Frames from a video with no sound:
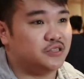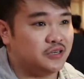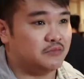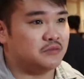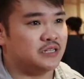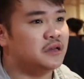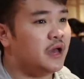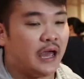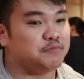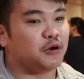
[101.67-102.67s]
Ramlee,
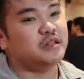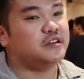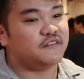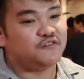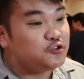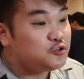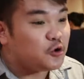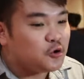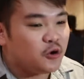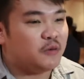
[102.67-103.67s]
and probably if you
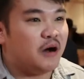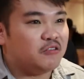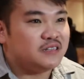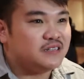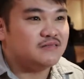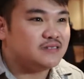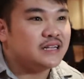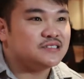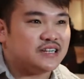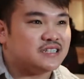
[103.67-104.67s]
don't know about
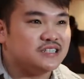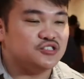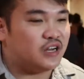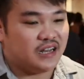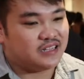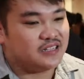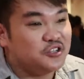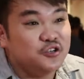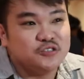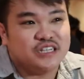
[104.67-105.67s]
things like this, you are like the
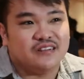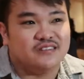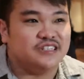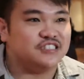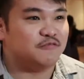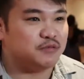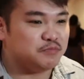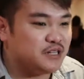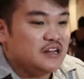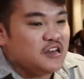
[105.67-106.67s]
new generation of
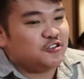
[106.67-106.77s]
people.